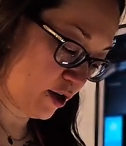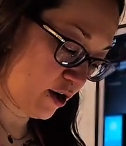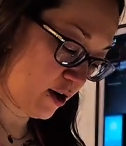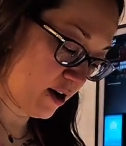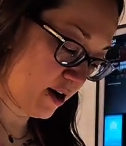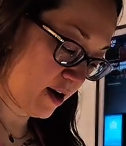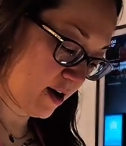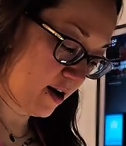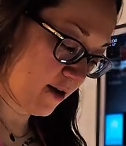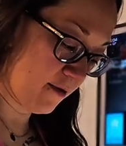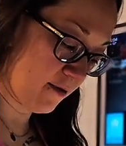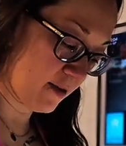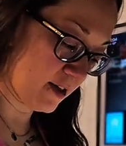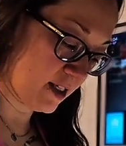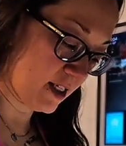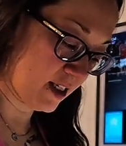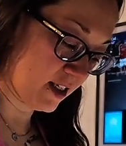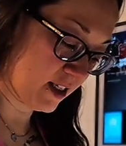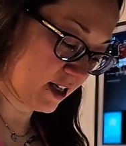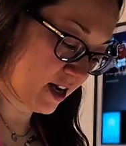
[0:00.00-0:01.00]
enough because it's
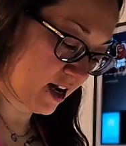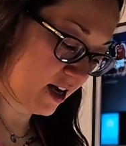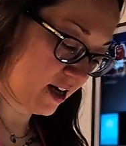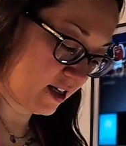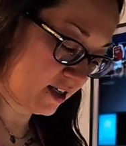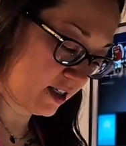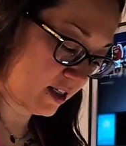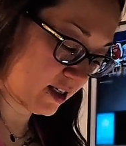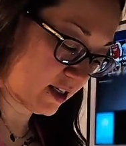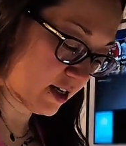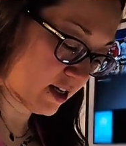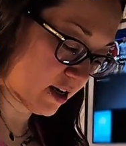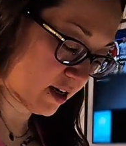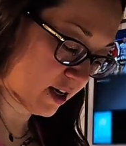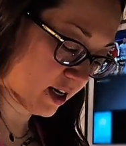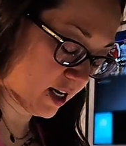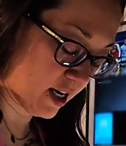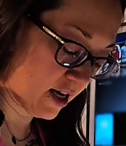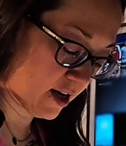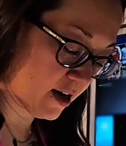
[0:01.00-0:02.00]
kind of stuck
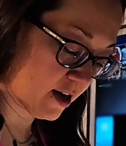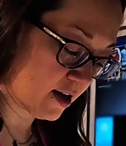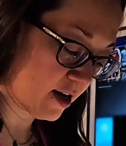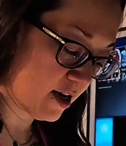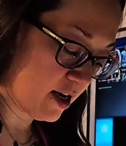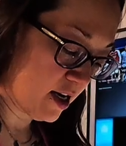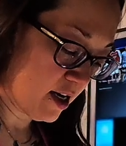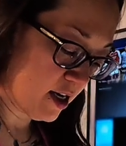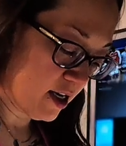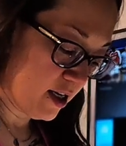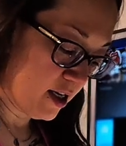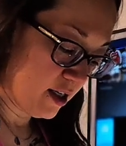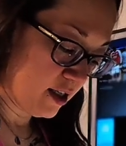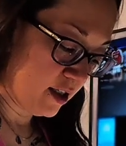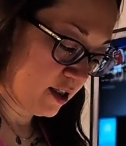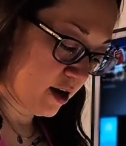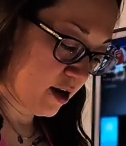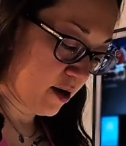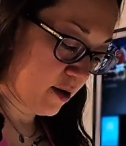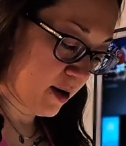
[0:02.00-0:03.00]
here.
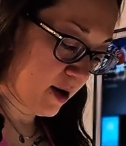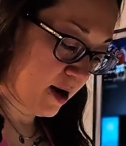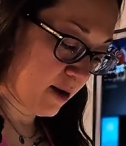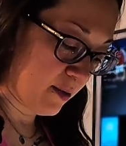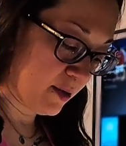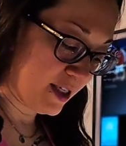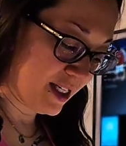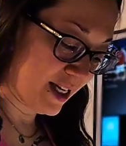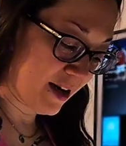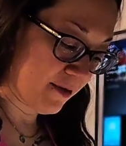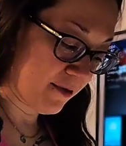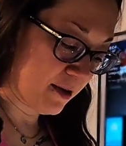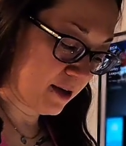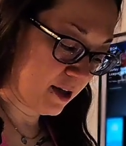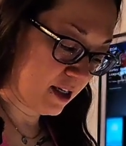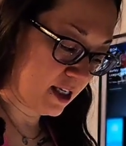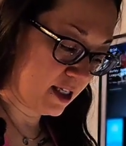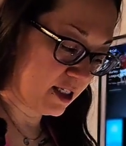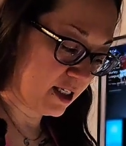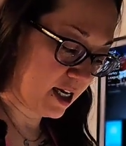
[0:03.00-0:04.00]
So I would definitely
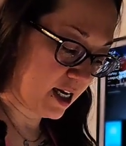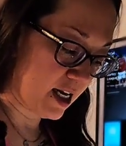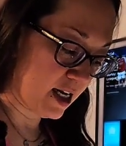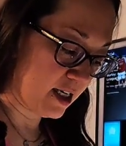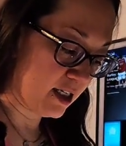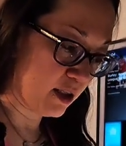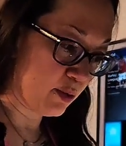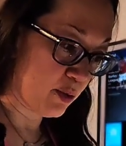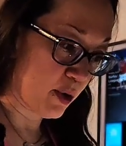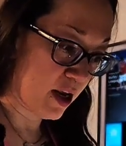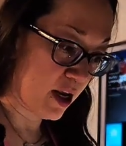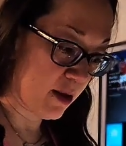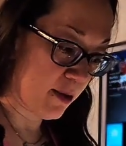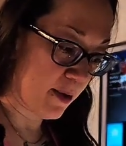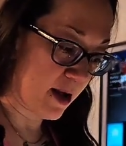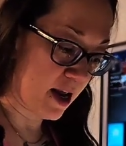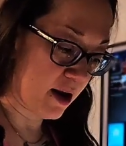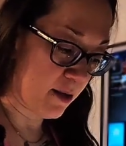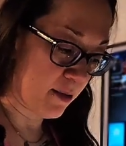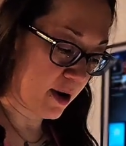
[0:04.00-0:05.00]
say spray the
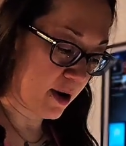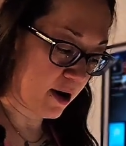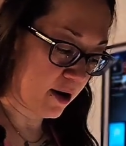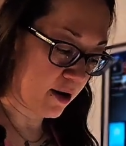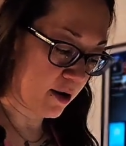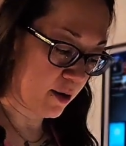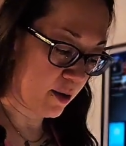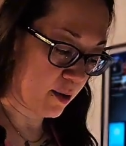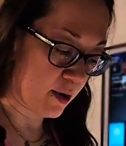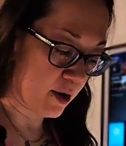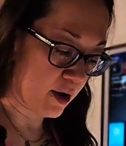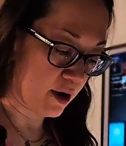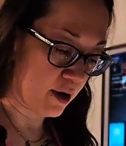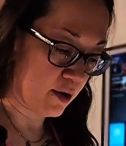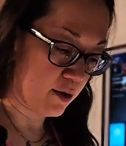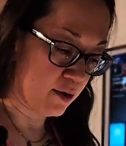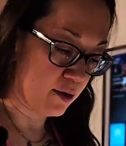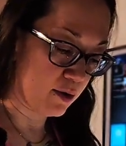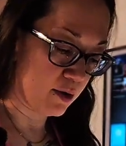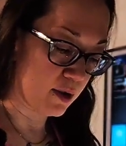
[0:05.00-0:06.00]
pan better or
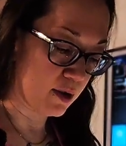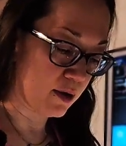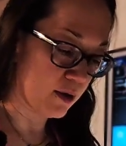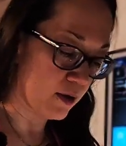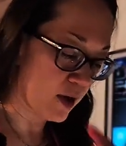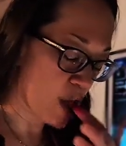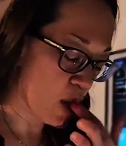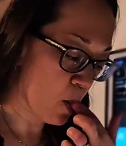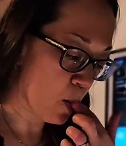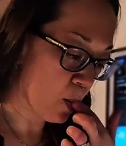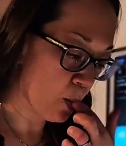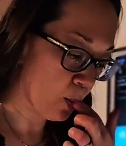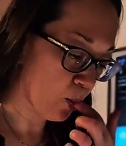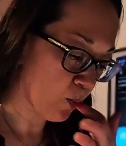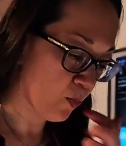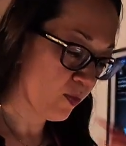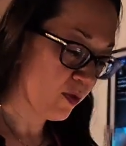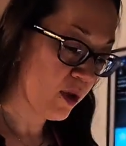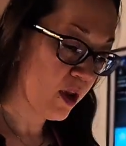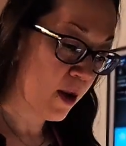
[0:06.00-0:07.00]
use
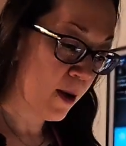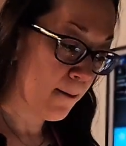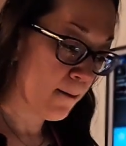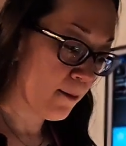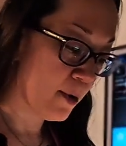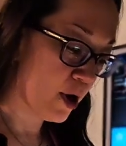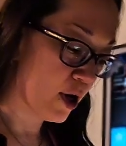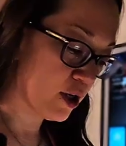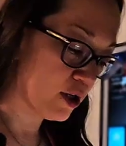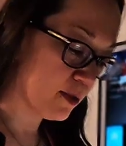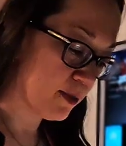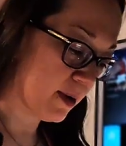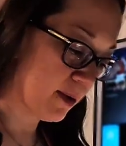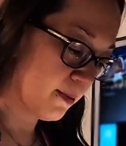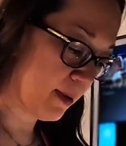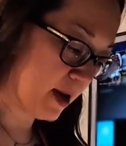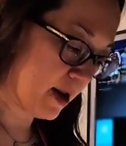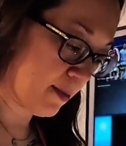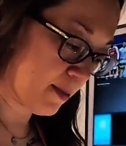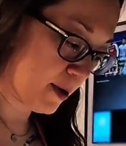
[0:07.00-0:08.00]
parchment
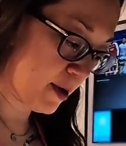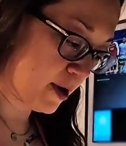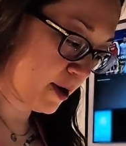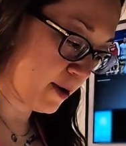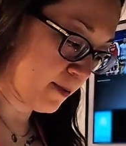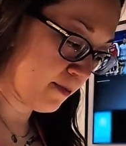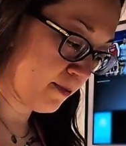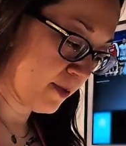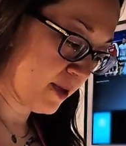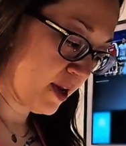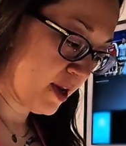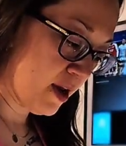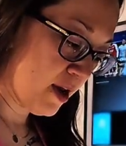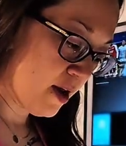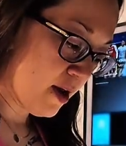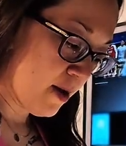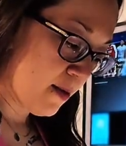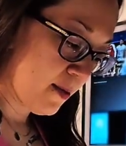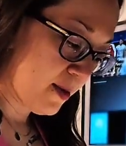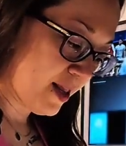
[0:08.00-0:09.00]
paper.
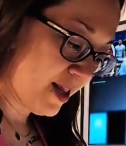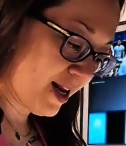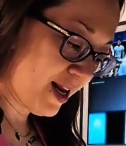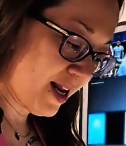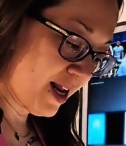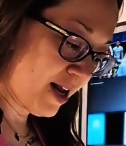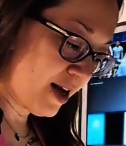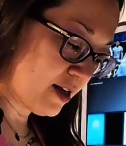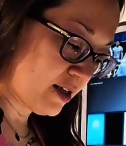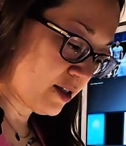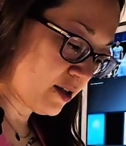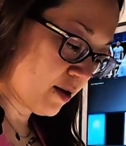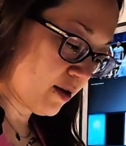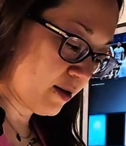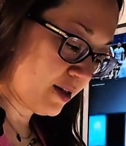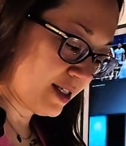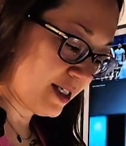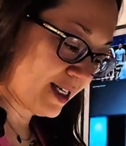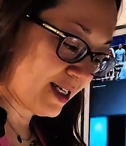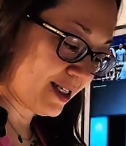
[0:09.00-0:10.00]
Then again, as long as
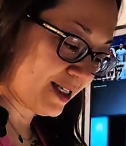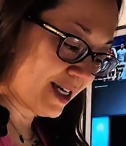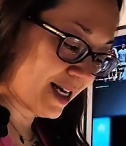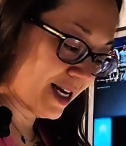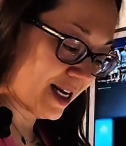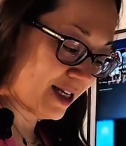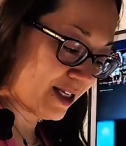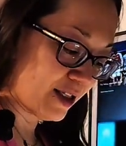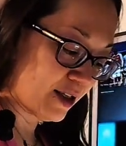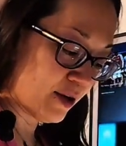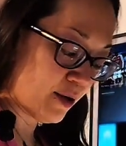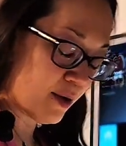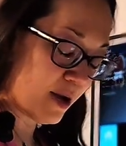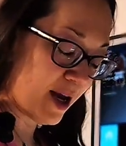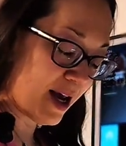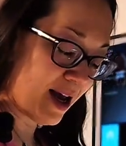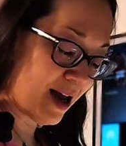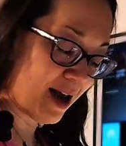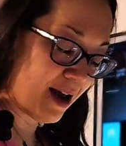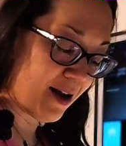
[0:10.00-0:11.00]
it tastes
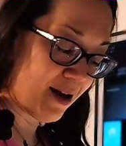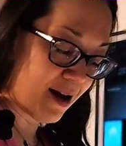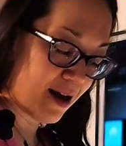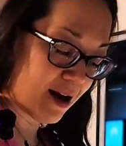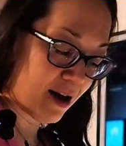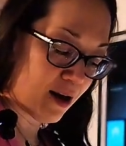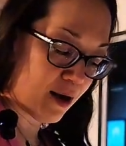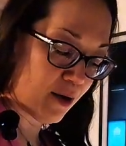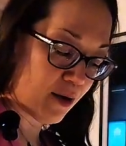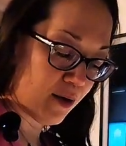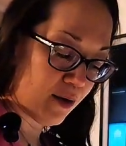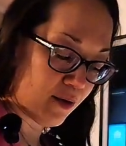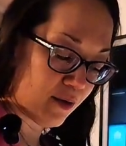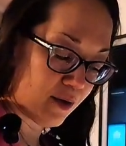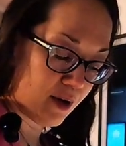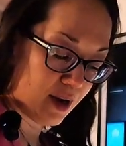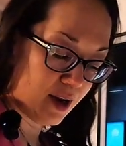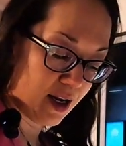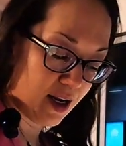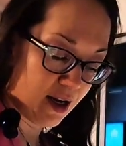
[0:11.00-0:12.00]
okay, I don't
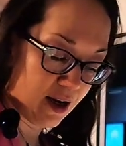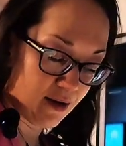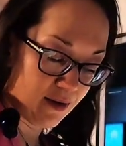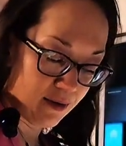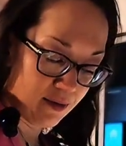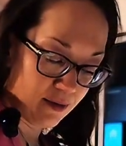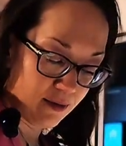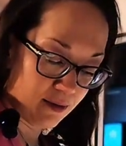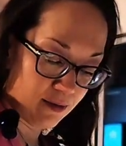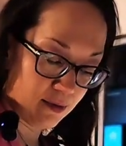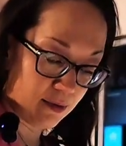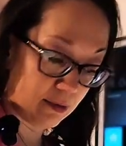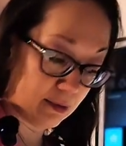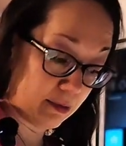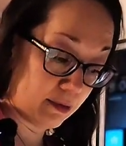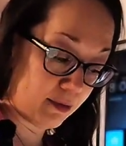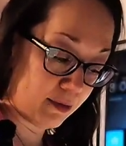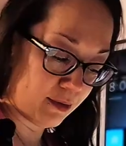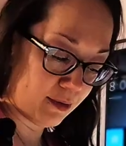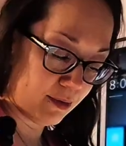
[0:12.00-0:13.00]
really
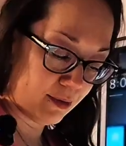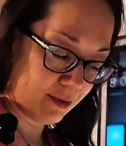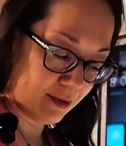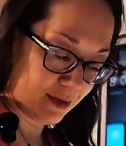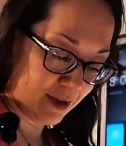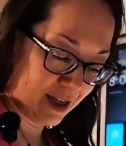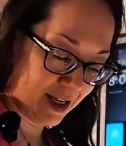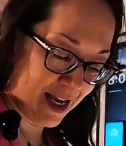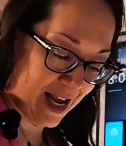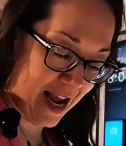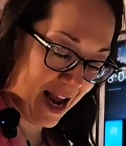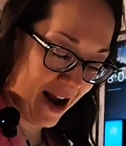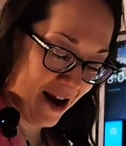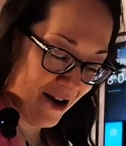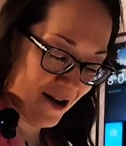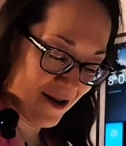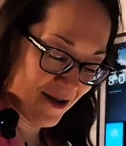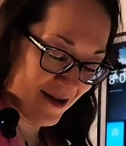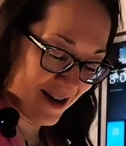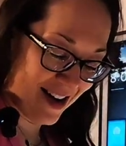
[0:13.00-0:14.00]
care
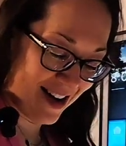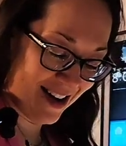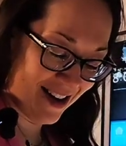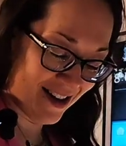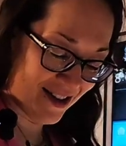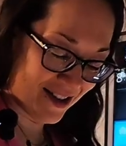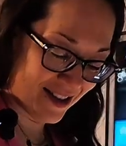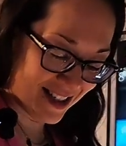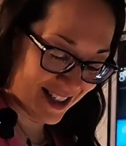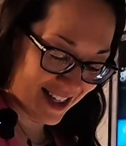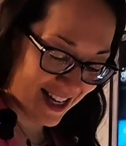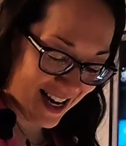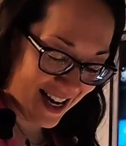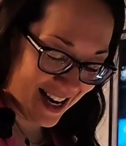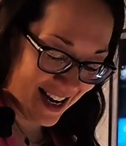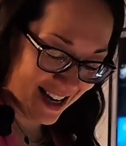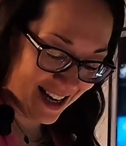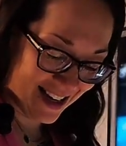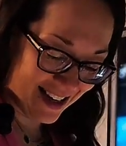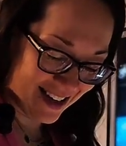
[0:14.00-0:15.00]
what it looks like.